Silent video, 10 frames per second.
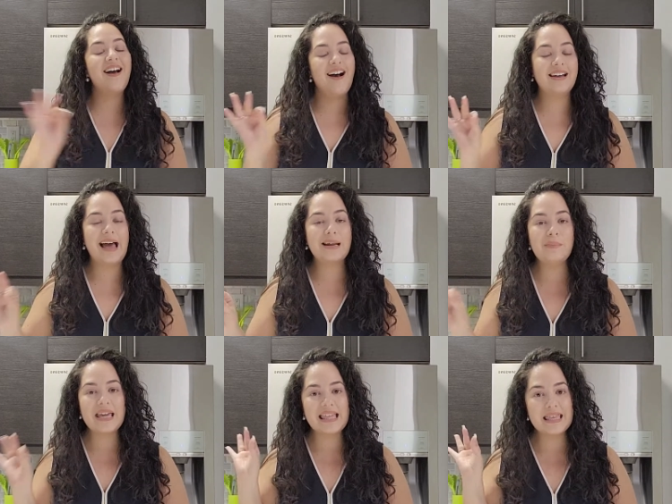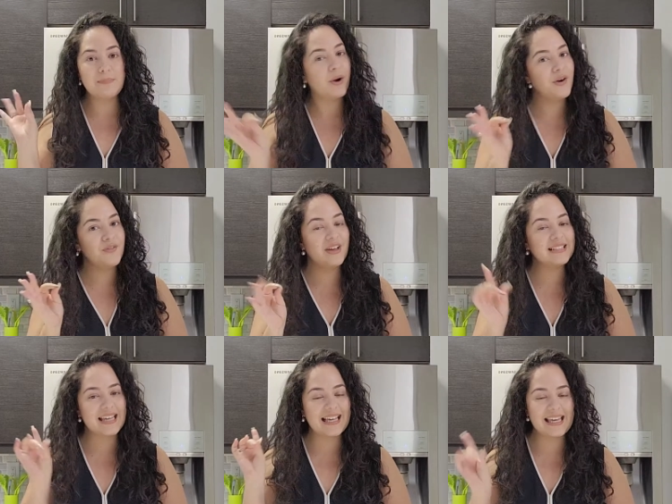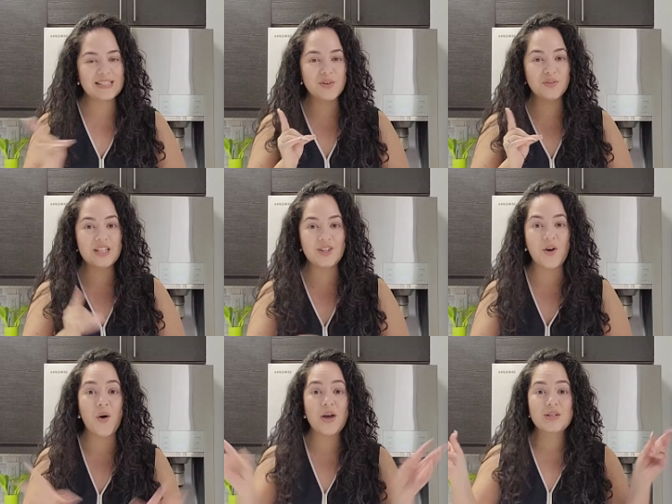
on how to make the perfect queso frito.